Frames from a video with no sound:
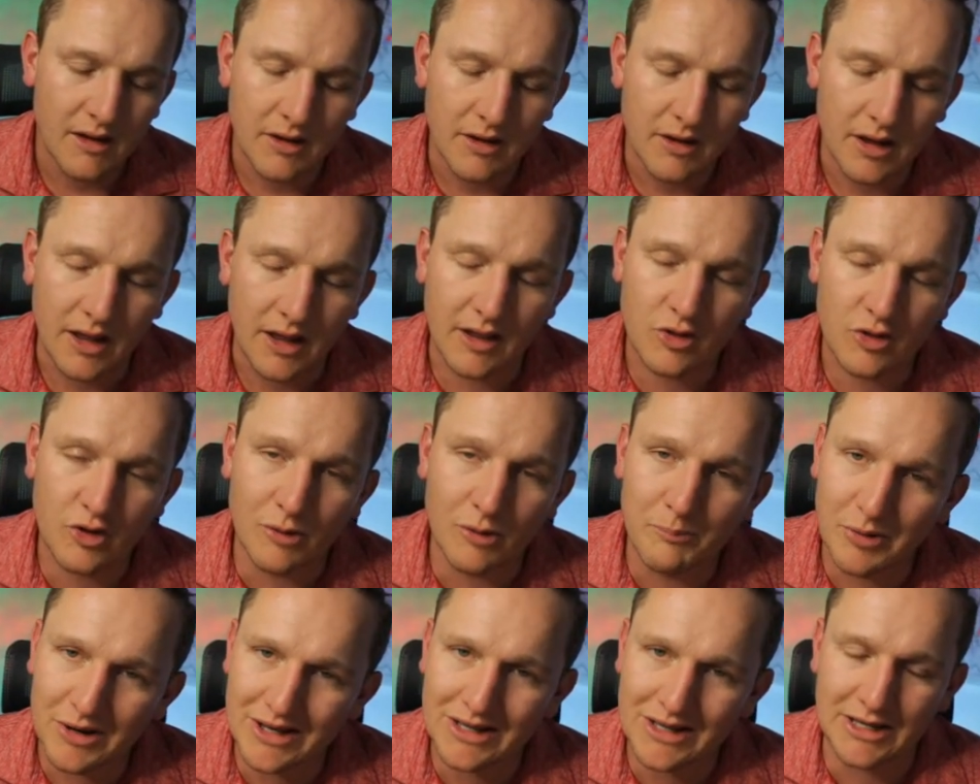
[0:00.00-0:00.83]
It's
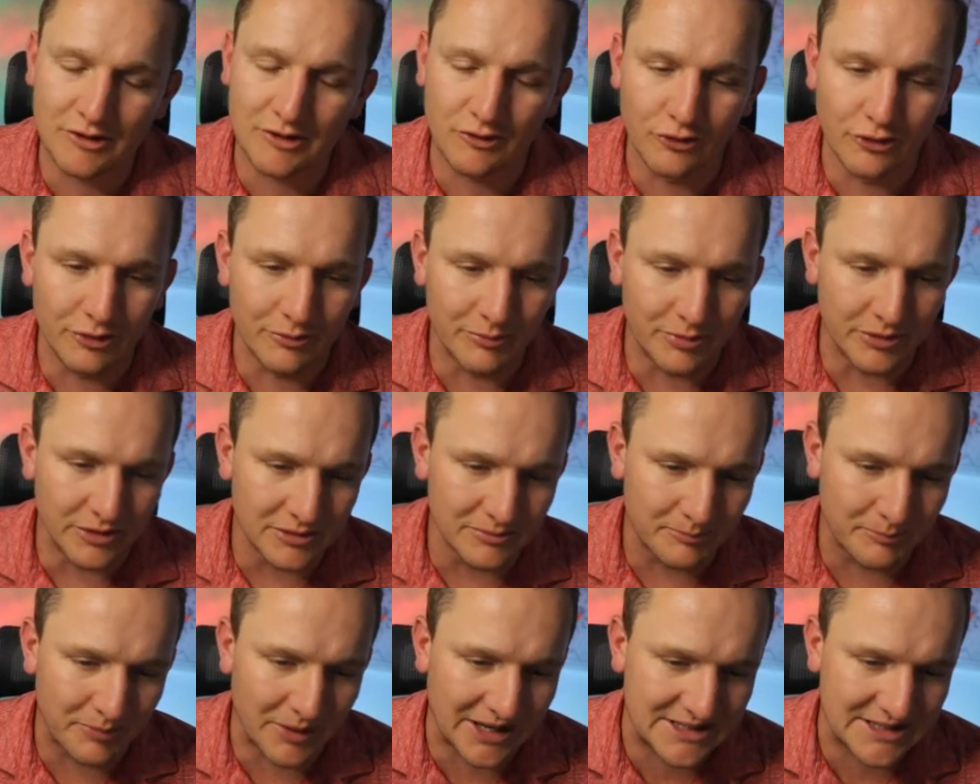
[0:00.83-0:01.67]
completely
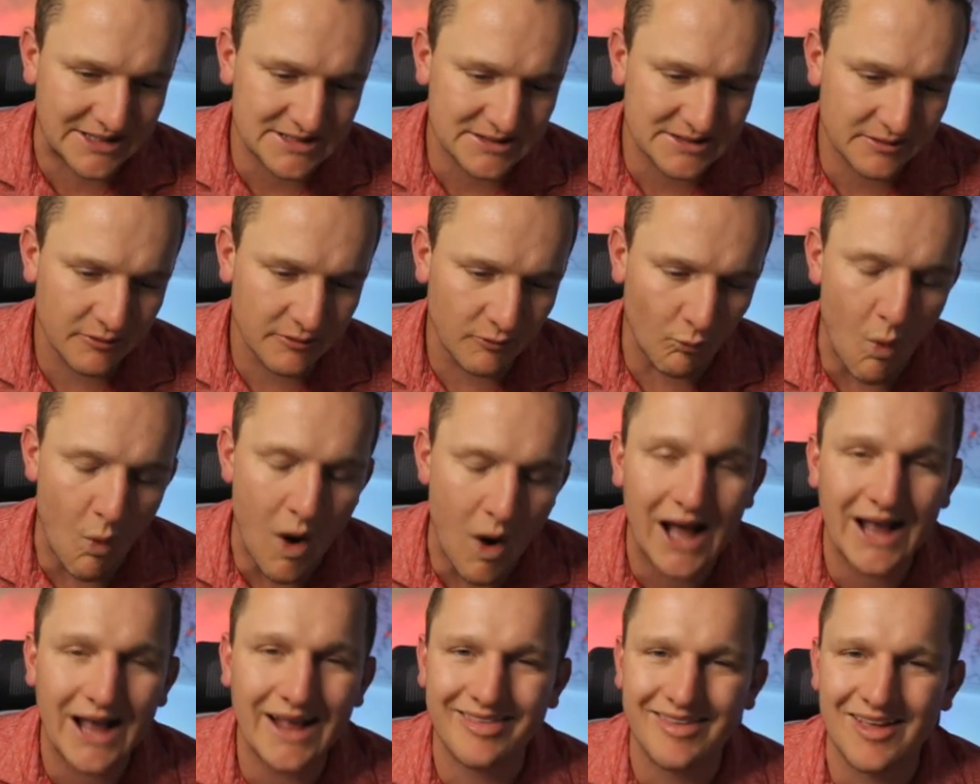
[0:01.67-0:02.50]
doable, but
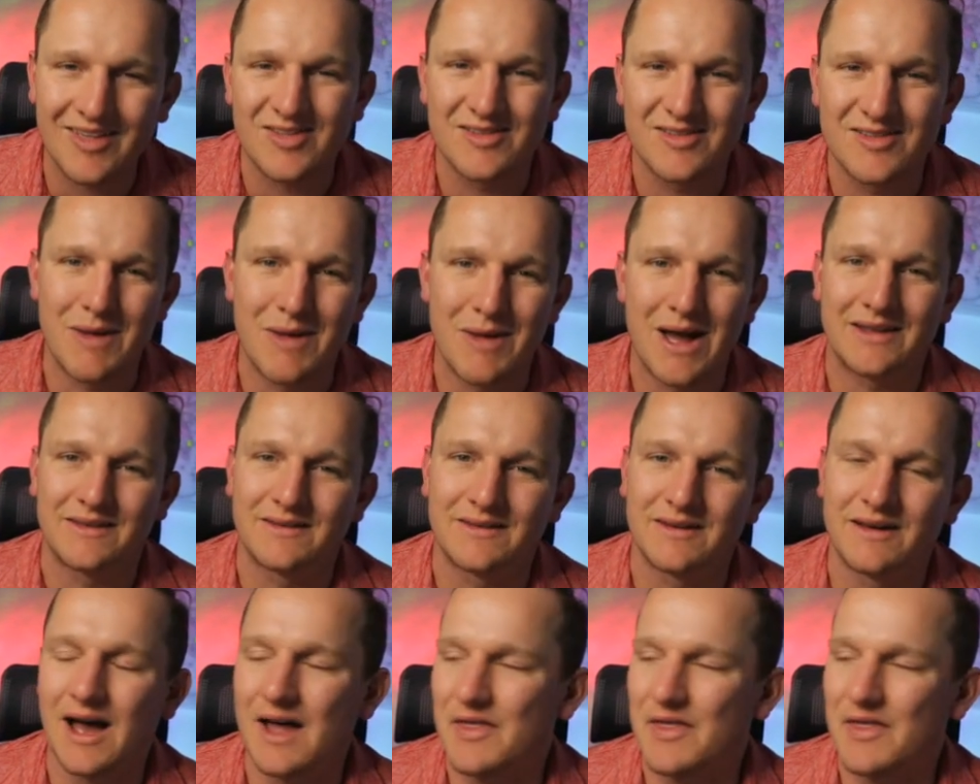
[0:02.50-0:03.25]
why it doesn't matter.